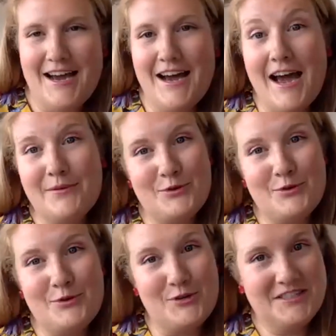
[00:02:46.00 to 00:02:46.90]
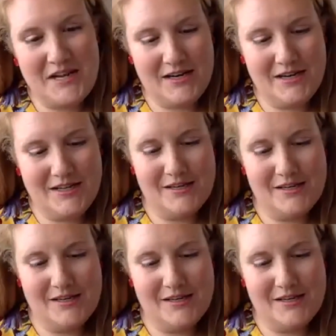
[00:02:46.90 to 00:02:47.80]
I'm Kristen
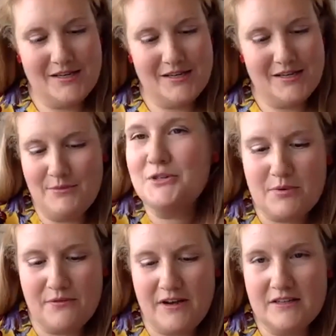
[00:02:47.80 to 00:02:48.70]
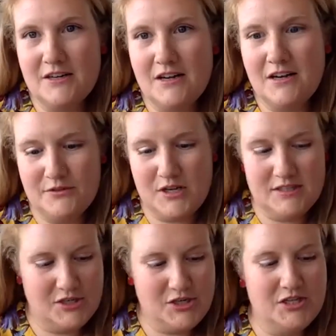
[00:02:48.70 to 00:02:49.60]
Onanian. I'm an associate
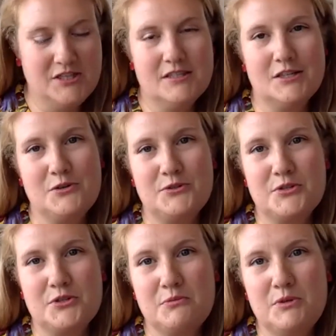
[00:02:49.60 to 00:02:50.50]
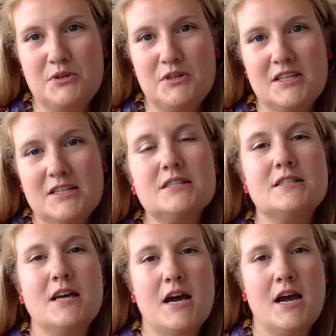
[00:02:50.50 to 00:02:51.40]
professor of transitions and coastal
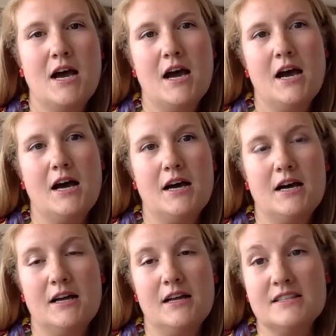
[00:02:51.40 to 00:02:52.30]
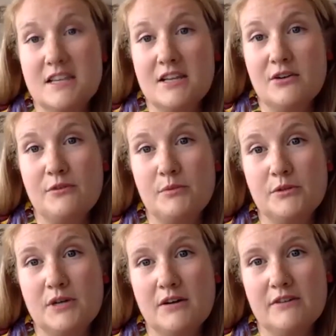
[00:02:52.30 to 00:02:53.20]
communities at the
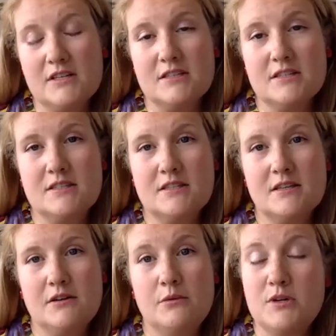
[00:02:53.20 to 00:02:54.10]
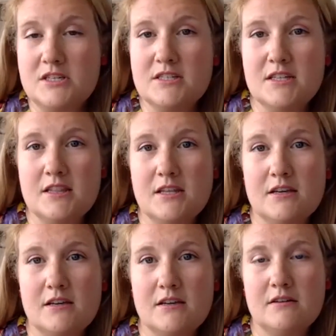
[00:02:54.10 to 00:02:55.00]
Center for Blue Governance, which is in
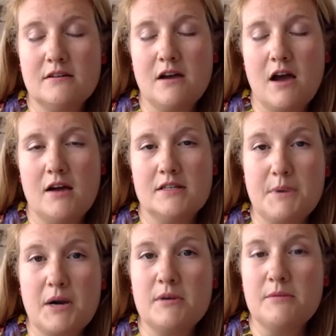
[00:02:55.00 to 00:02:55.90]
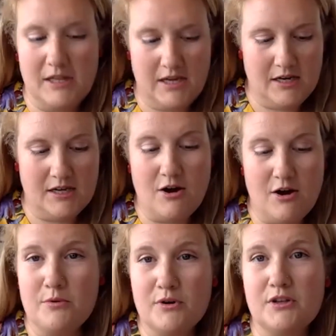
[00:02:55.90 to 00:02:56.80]
the Department of Planning at
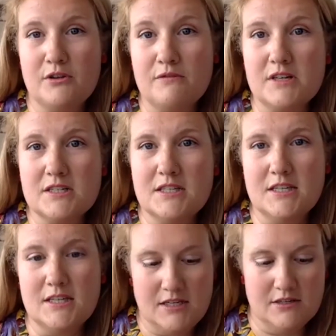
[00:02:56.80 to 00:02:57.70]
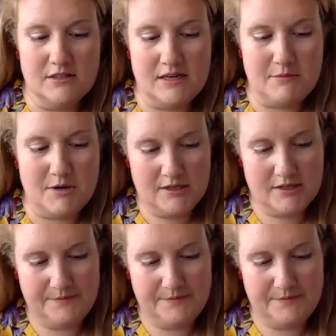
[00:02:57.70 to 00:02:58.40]
Aalborg University here in Denmark.